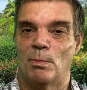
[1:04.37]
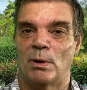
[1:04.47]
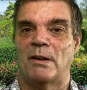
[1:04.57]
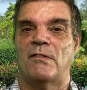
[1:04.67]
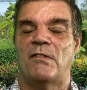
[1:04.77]

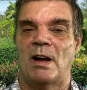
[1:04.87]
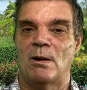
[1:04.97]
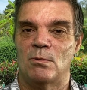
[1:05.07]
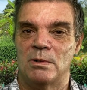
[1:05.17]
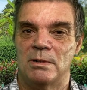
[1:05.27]
But I've
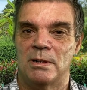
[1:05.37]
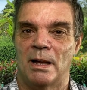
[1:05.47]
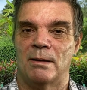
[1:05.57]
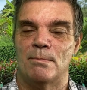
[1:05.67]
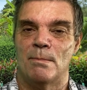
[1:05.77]
found
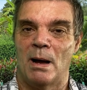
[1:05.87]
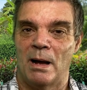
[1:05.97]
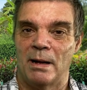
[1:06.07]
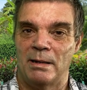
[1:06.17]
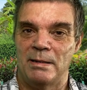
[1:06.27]
that
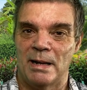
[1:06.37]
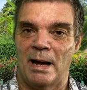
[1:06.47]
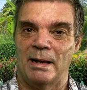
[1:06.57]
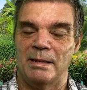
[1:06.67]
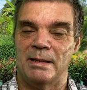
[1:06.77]
my
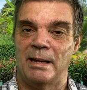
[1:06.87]
diet,